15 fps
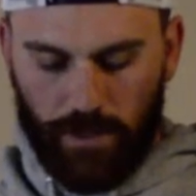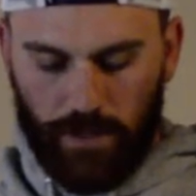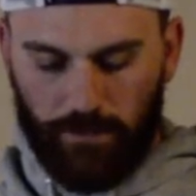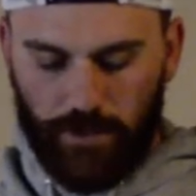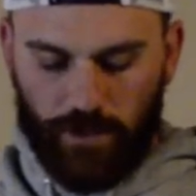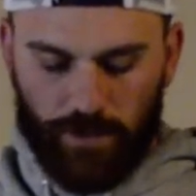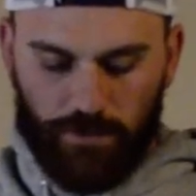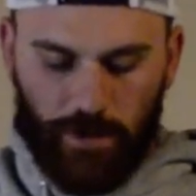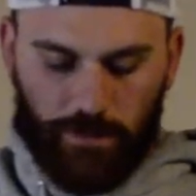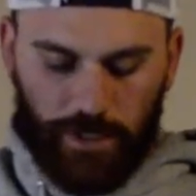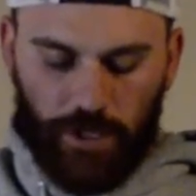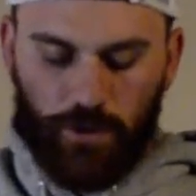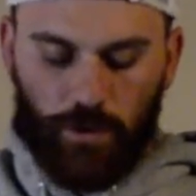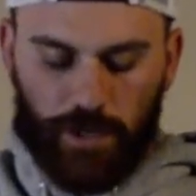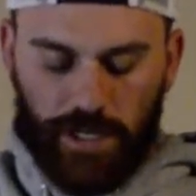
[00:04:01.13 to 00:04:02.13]
I'm sure it's probably
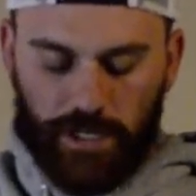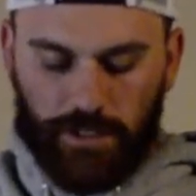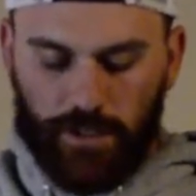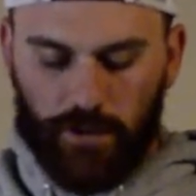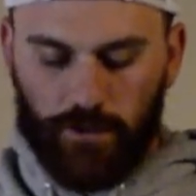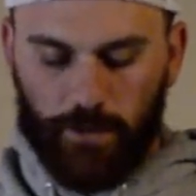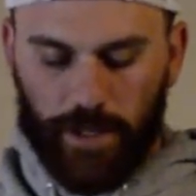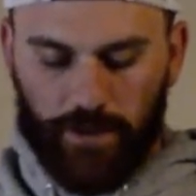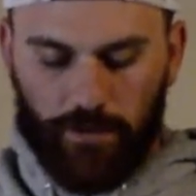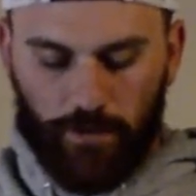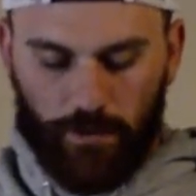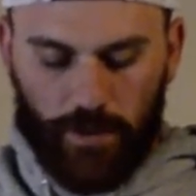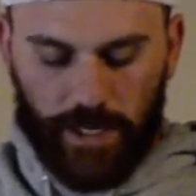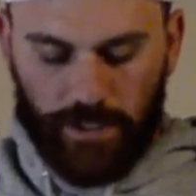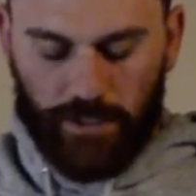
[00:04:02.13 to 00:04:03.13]
Gore-Tex all the way
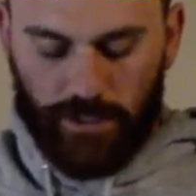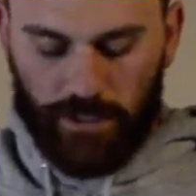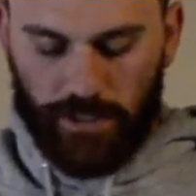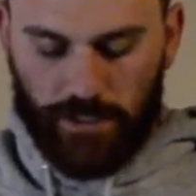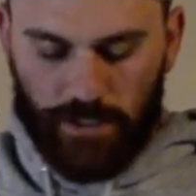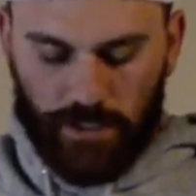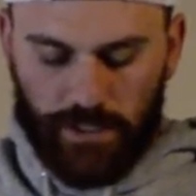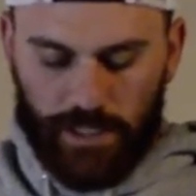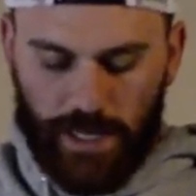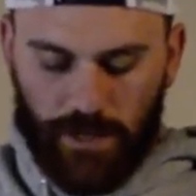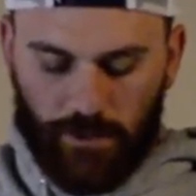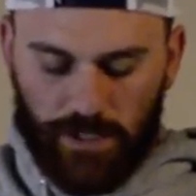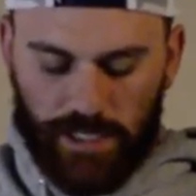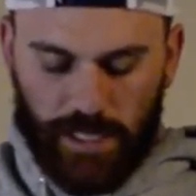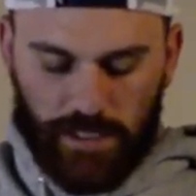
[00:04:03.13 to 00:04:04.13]
through, actually. It's just the
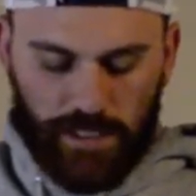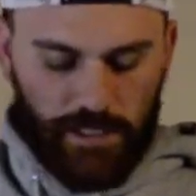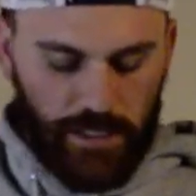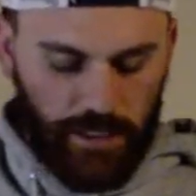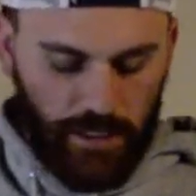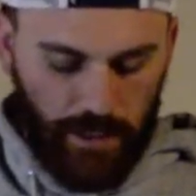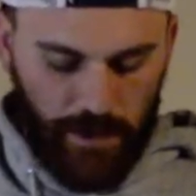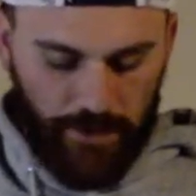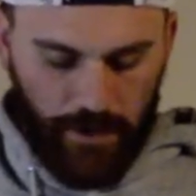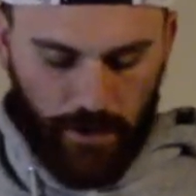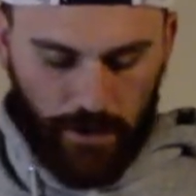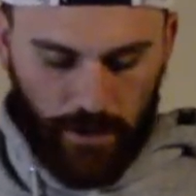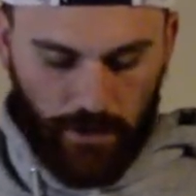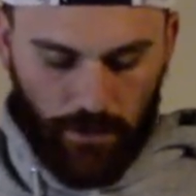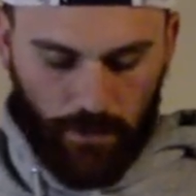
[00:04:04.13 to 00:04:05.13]
outside's the leather
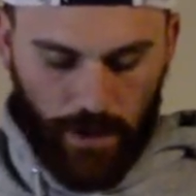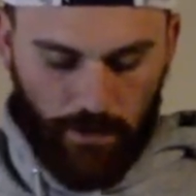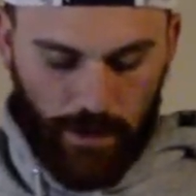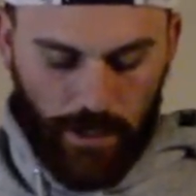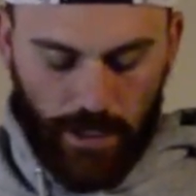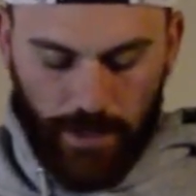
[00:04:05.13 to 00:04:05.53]
and the rubber.